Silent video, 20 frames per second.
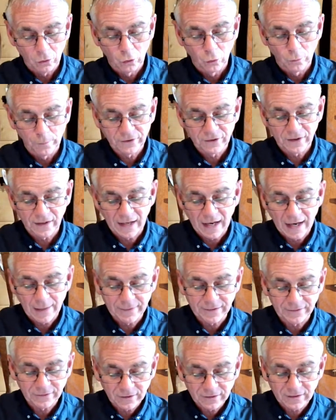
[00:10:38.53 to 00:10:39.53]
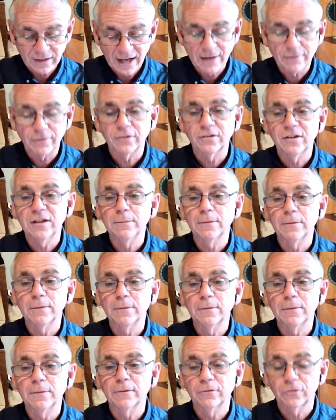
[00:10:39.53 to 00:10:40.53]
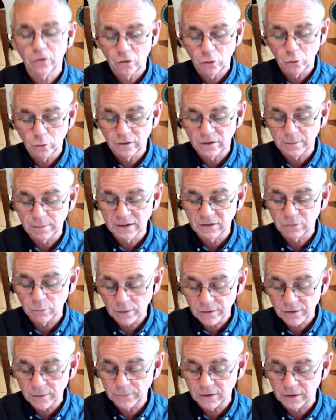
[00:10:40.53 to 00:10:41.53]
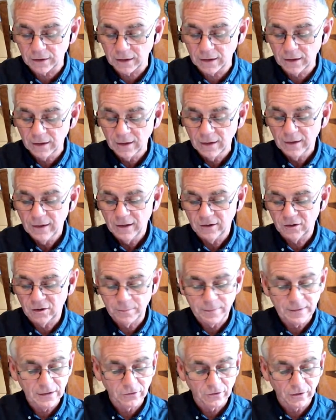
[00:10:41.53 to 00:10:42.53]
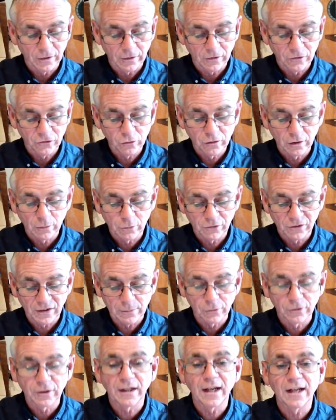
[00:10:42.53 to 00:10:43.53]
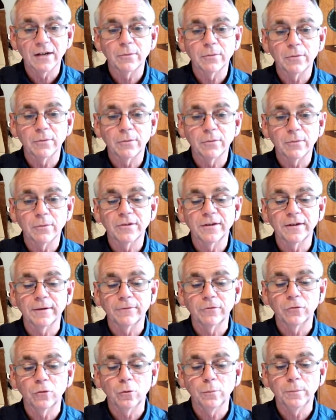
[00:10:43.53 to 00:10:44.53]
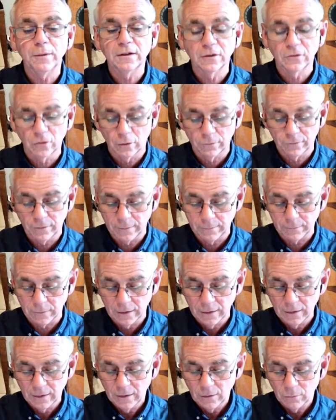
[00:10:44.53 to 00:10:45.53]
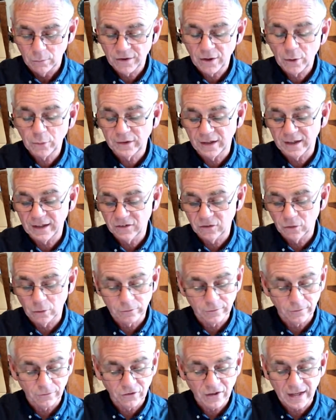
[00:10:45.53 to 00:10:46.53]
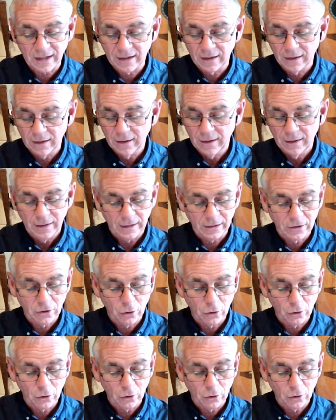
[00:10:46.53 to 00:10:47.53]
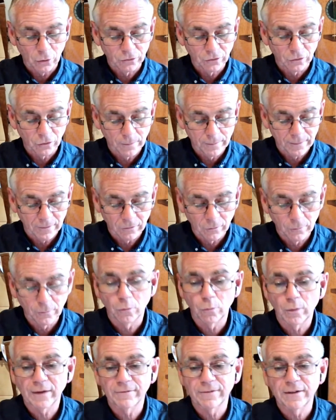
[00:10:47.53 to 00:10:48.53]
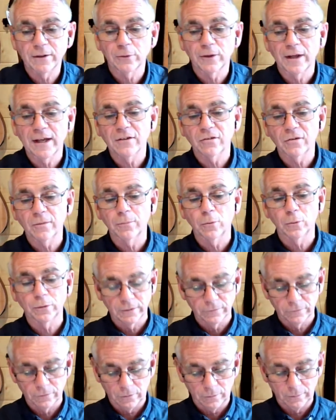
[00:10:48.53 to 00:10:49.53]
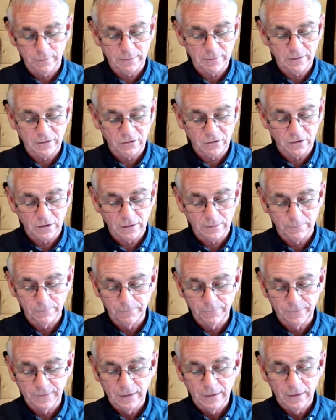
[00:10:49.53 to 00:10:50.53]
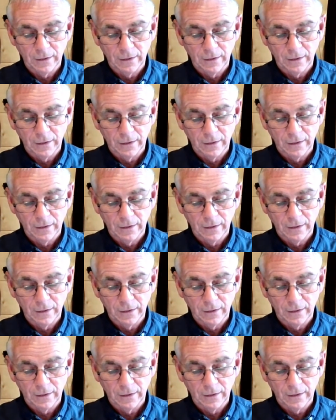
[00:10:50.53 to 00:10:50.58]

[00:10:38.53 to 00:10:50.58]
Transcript: Although Mr. Abe did have a team of security police with him today, it appears that the shooter was able to get within a few metres of him without any sort of check, according to Rupert Wingfield-Hayes reporting for the BBC.